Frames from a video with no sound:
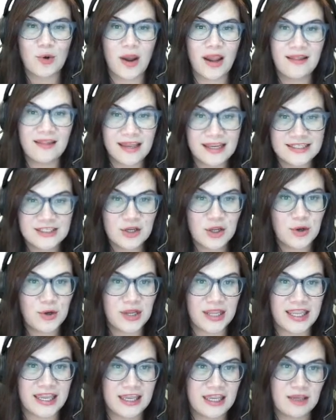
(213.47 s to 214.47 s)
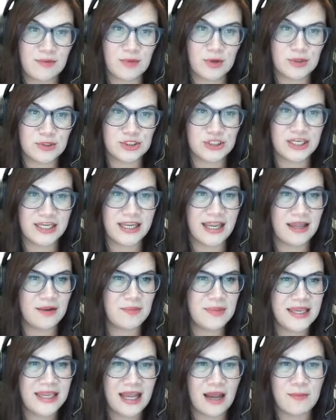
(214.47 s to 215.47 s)
I like to go to Get Emoji, and
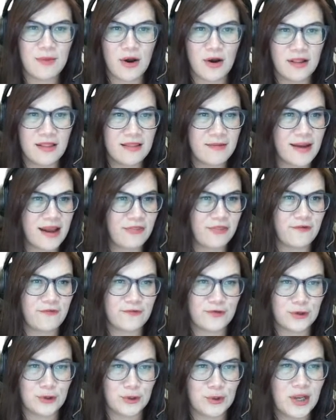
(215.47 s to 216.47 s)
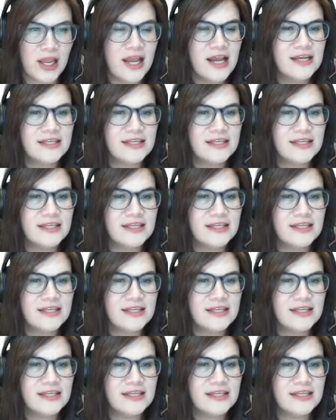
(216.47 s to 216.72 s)
me, I'm all about the food,